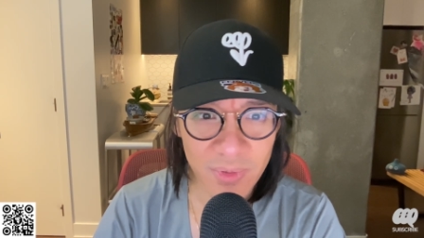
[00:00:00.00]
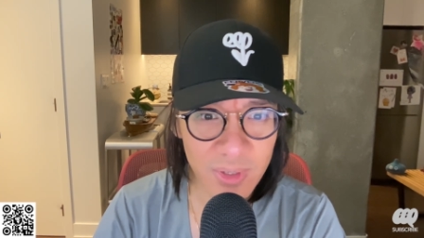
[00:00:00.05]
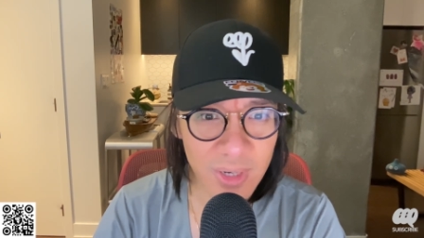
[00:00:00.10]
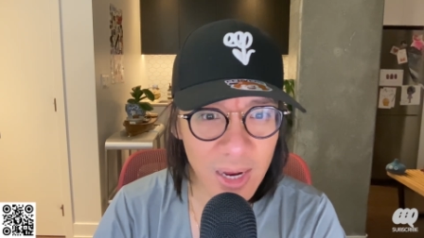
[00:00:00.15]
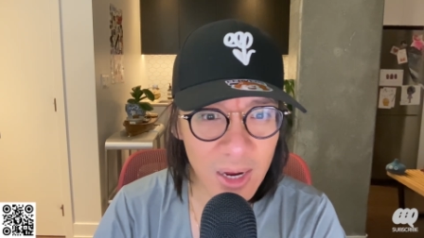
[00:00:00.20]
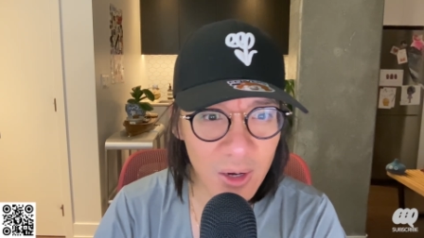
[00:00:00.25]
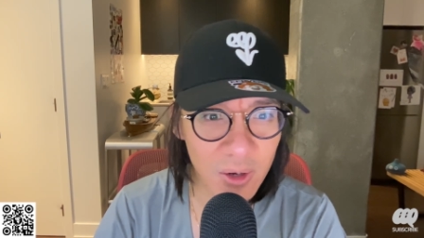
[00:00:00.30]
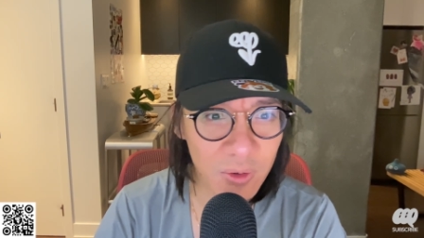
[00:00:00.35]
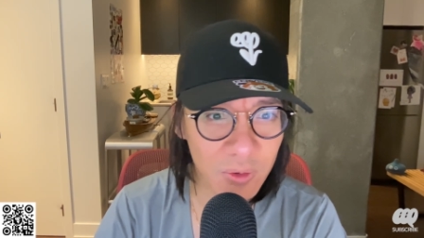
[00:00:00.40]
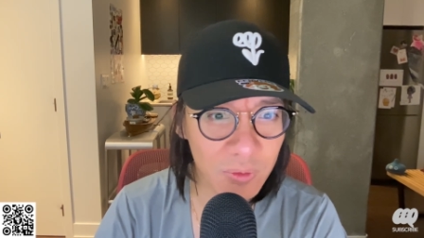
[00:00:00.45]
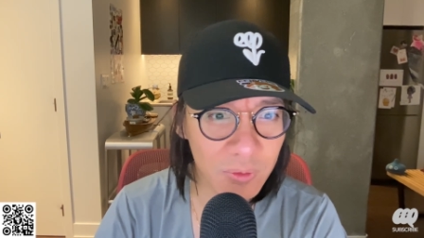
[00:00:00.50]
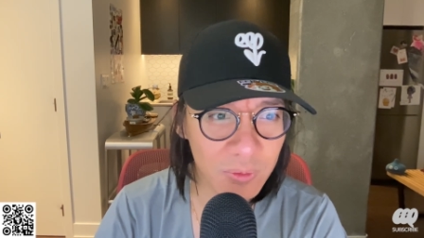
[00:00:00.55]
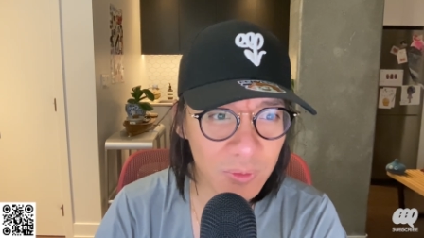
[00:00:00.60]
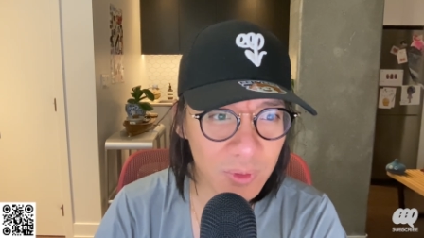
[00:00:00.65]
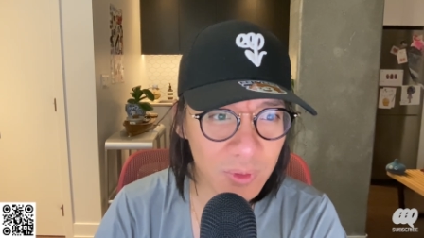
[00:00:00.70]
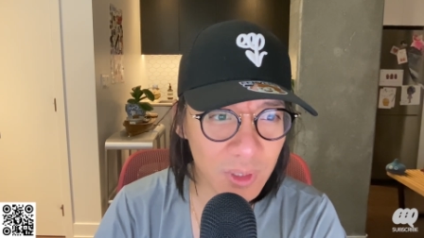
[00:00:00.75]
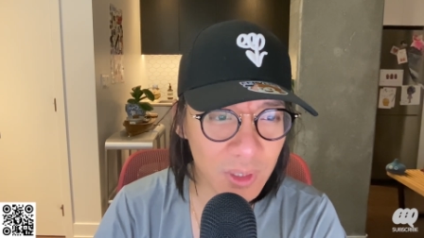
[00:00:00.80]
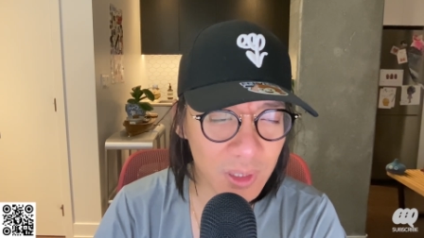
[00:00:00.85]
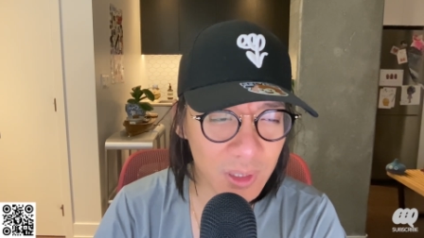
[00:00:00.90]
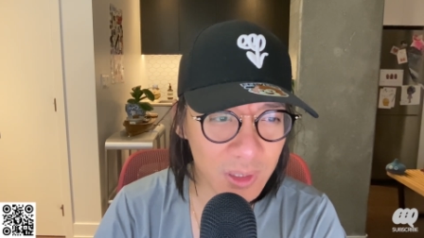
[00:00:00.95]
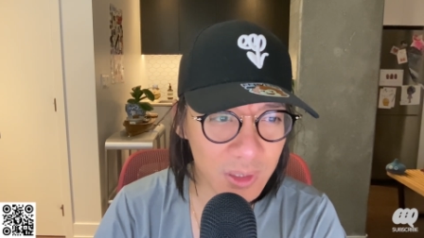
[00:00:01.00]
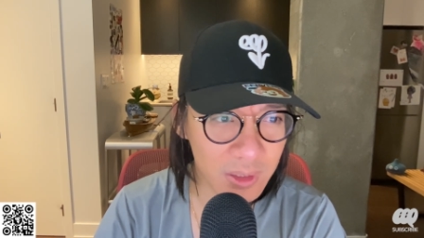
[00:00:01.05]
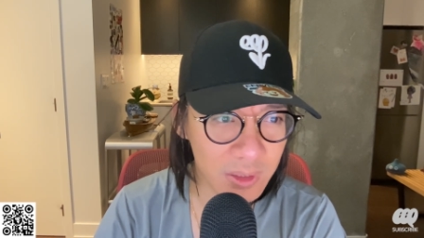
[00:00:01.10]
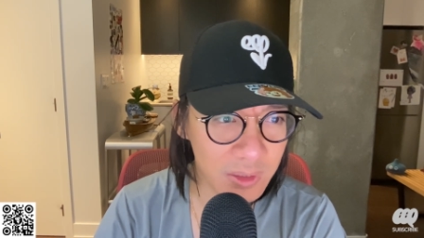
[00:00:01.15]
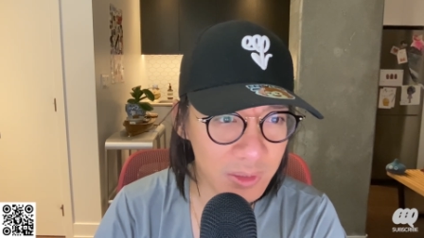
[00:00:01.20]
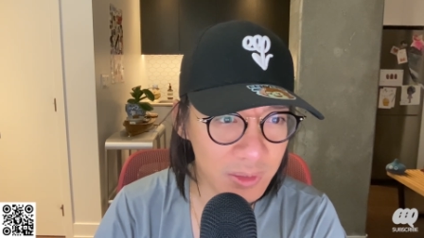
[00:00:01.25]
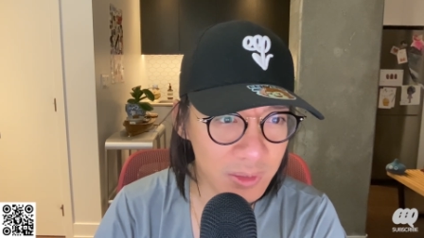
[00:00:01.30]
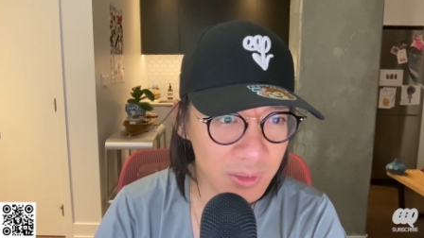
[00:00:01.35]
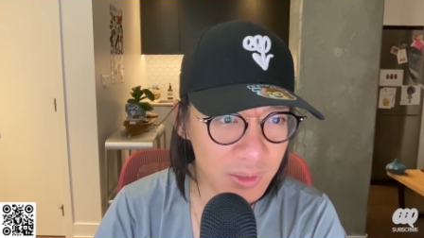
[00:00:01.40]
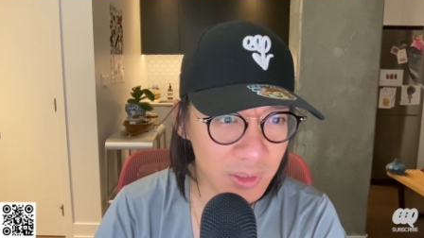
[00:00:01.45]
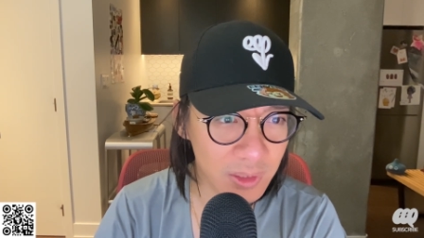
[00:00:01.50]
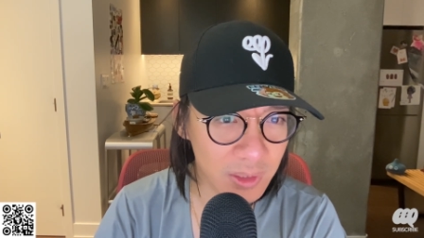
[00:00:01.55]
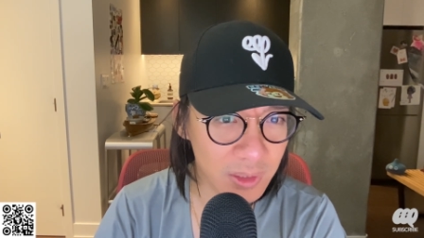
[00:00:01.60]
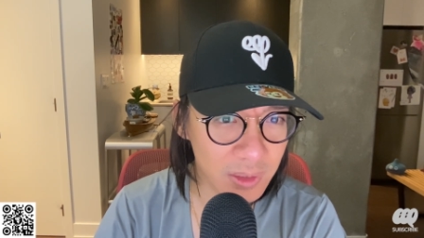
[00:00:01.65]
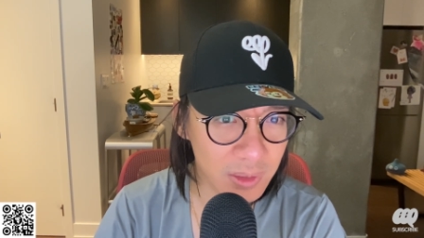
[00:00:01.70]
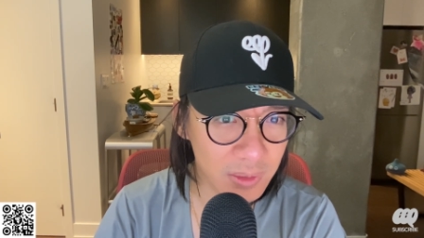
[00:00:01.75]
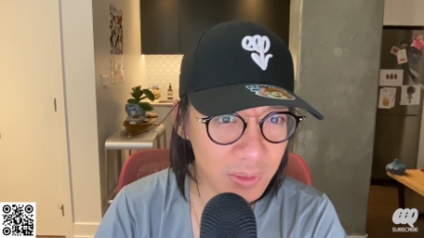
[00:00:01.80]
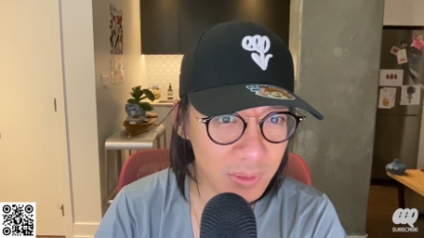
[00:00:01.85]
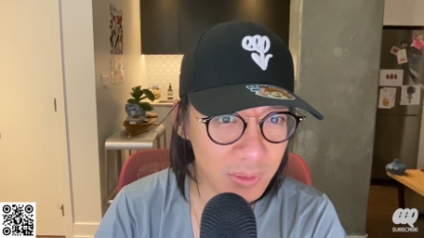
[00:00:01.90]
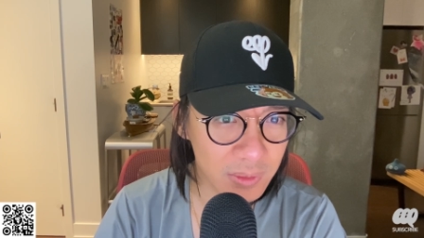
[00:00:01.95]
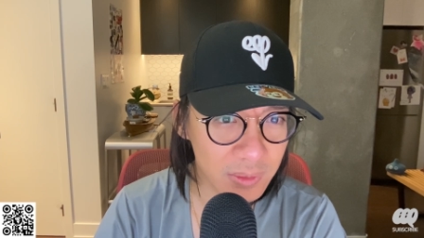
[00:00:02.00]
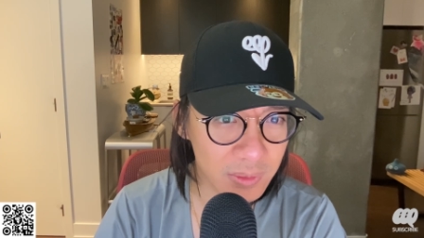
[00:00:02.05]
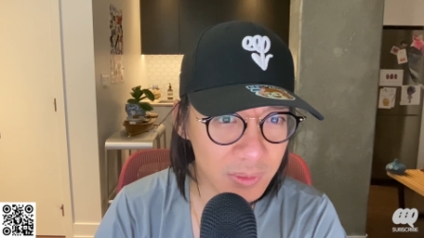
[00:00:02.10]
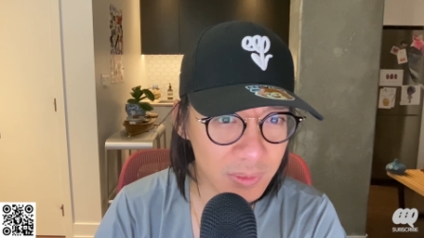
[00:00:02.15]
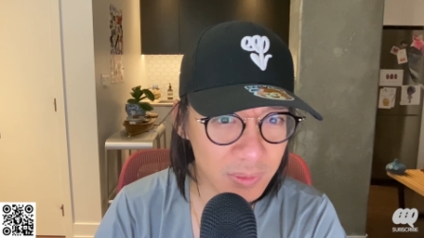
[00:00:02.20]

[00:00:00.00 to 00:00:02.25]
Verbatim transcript: how uh, uh,